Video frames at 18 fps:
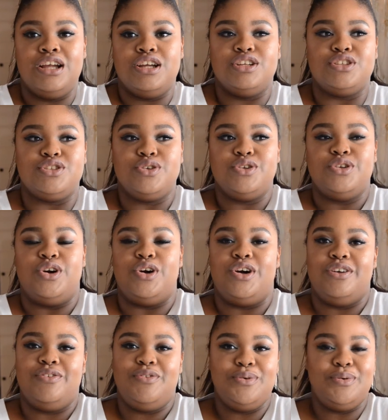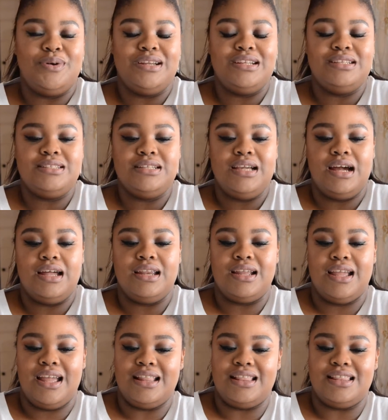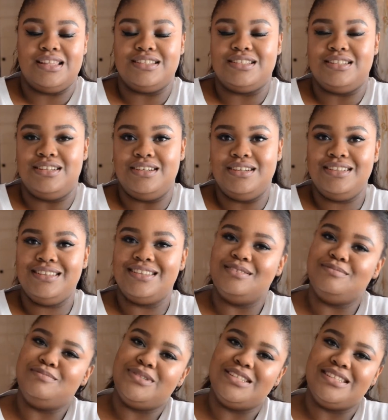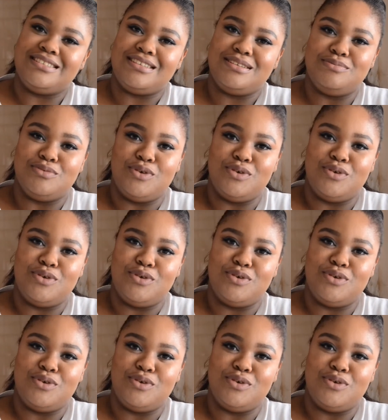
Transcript: So yeah, if you want to see how to get this look, then please keep